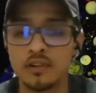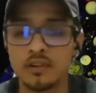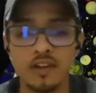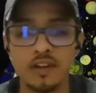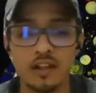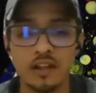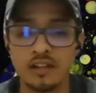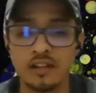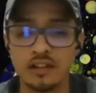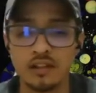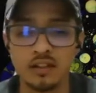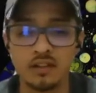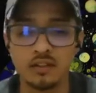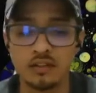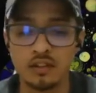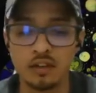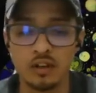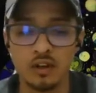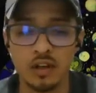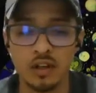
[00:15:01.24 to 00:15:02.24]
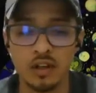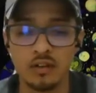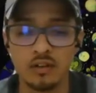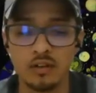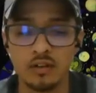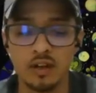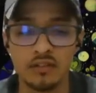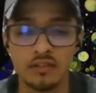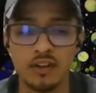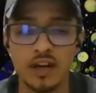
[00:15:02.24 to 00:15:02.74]
ideas, and
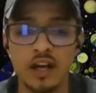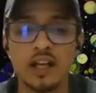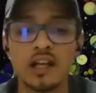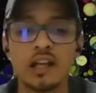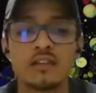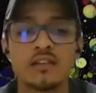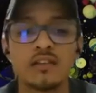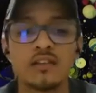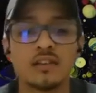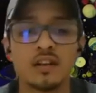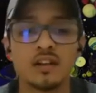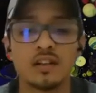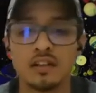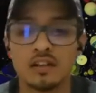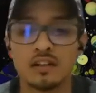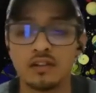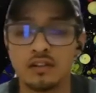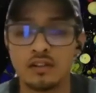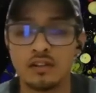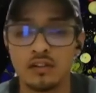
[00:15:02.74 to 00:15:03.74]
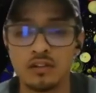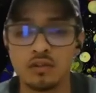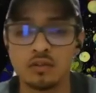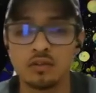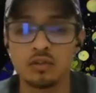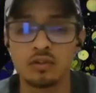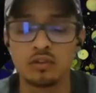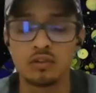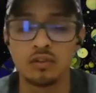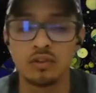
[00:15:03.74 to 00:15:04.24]
assigning these ideas to
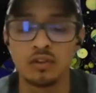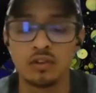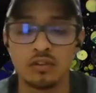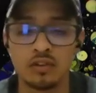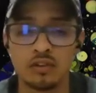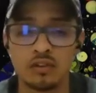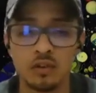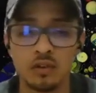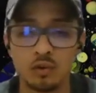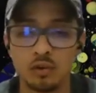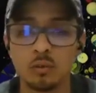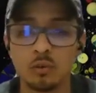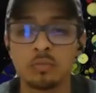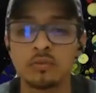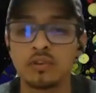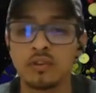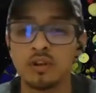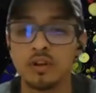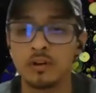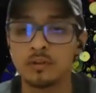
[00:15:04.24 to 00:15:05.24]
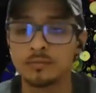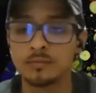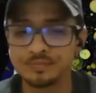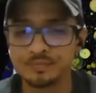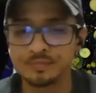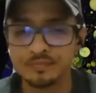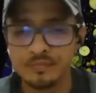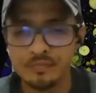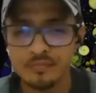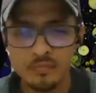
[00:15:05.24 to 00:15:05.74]
the groups.
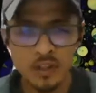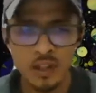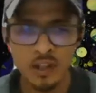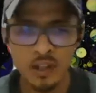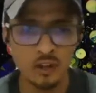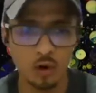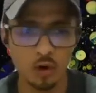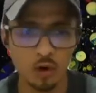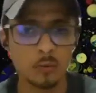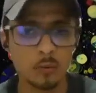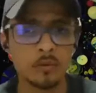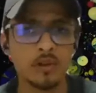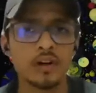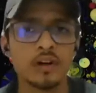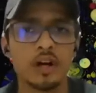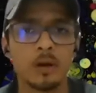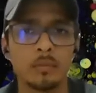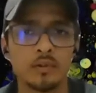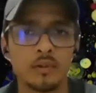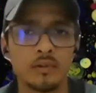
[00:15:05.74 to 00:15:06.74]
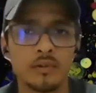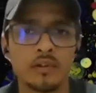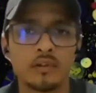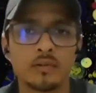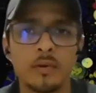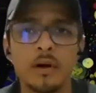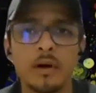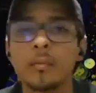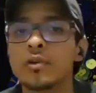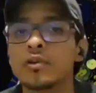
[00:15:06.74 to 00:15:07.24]
It'll only be a couple of us
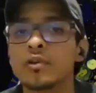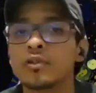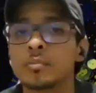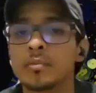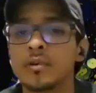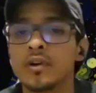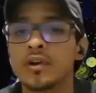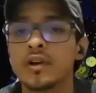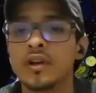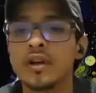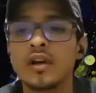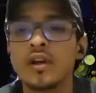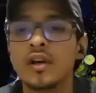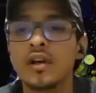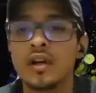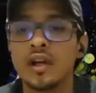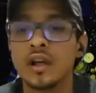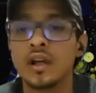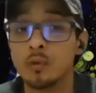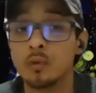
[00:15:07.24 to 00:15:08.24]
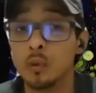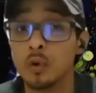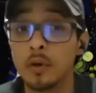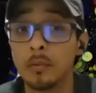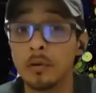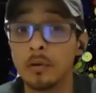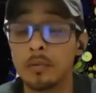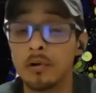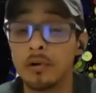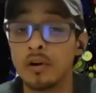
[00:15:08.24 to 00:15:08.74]
members, but if you want to
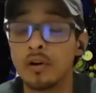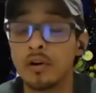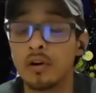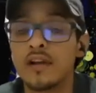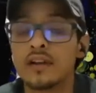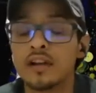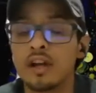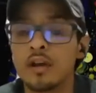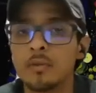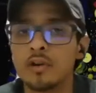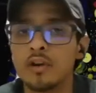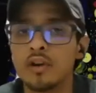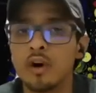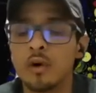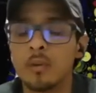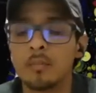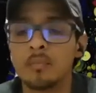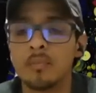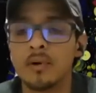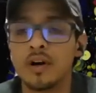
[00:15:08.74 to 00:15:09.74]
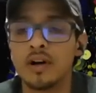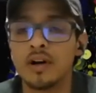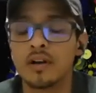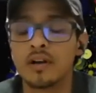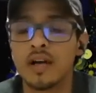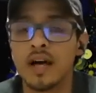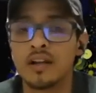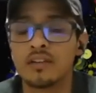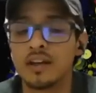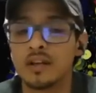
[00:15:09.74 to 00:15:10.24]
be a part of that, let me know.
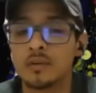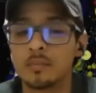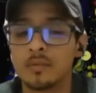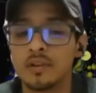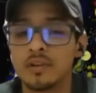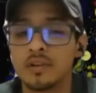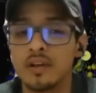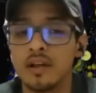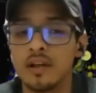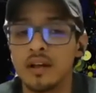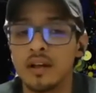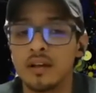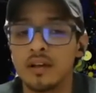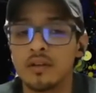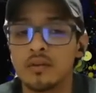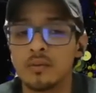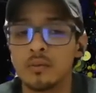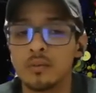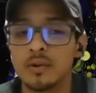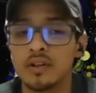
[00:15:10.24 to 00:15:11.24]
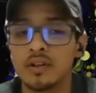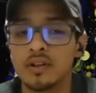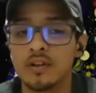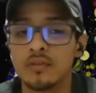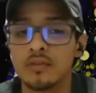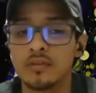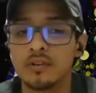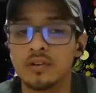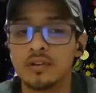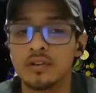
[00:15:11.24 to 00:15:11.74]
Contact me, and we could
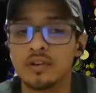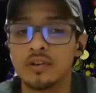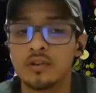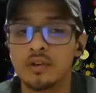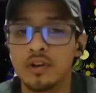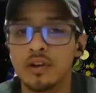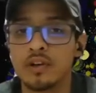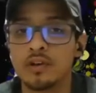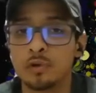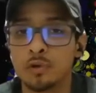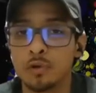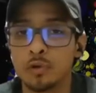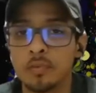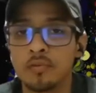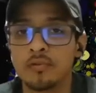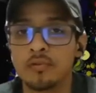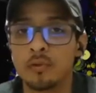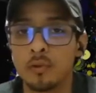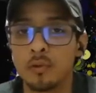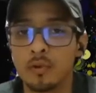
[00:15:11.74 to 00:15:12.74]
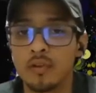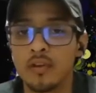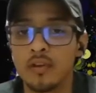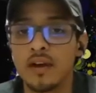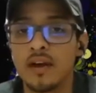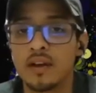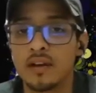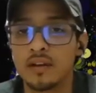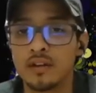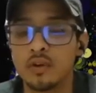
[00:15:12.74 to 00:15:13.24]
definitely create a group for
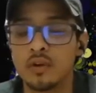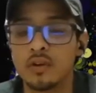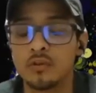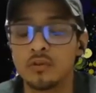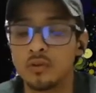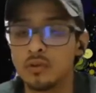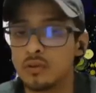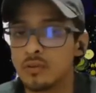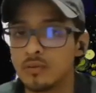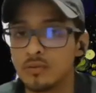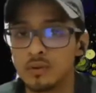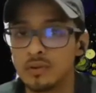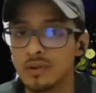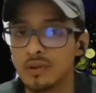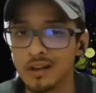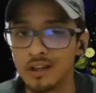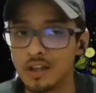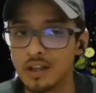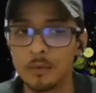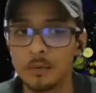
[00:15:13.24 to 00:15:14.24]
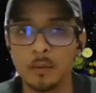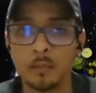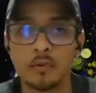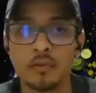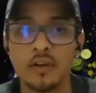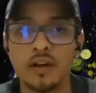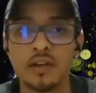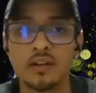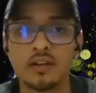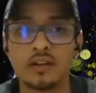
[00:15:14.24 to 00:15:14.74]
that. If you like coming up with
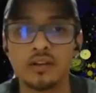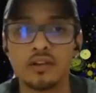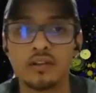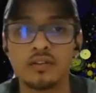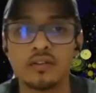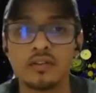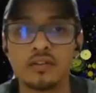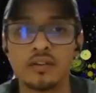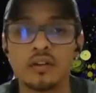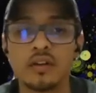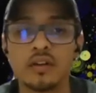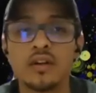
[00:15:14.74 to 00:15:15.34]
ideas, and